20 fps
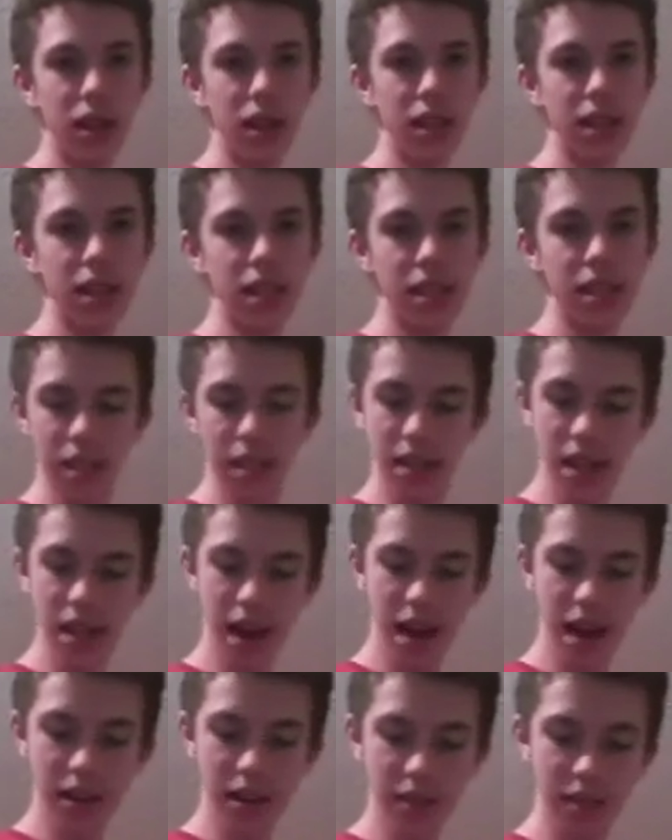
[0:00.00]
is
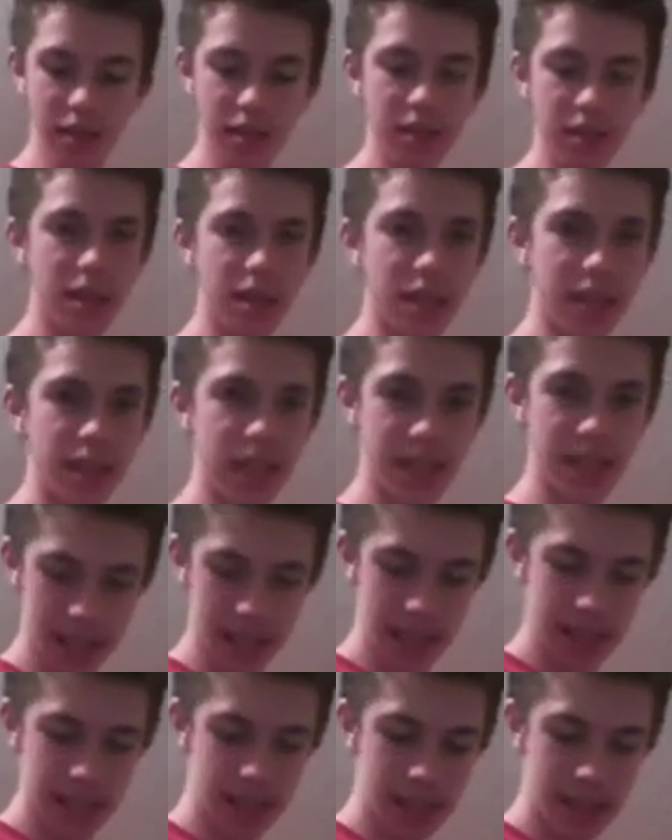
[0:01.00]
have,
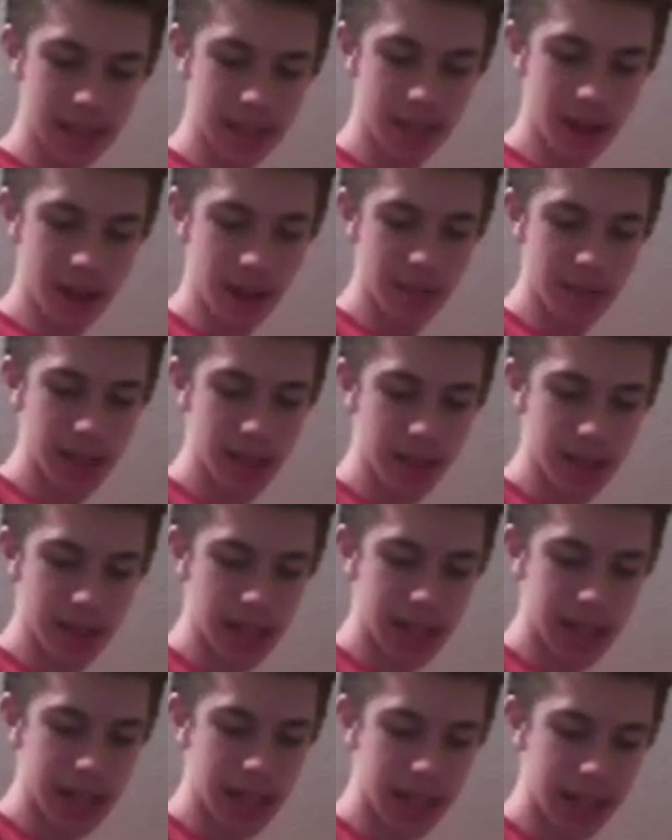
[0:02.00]
this straps here is
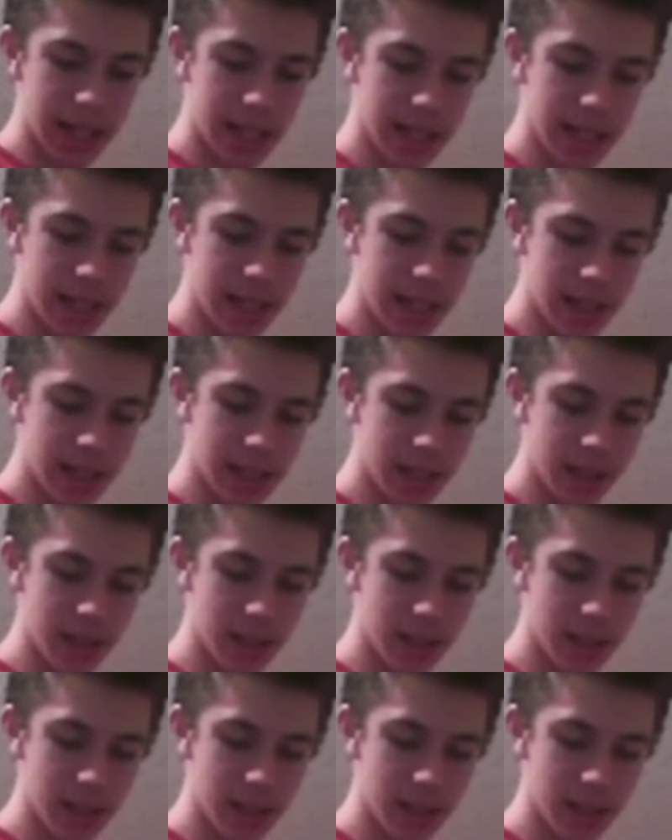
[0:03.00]
getting kind of tight.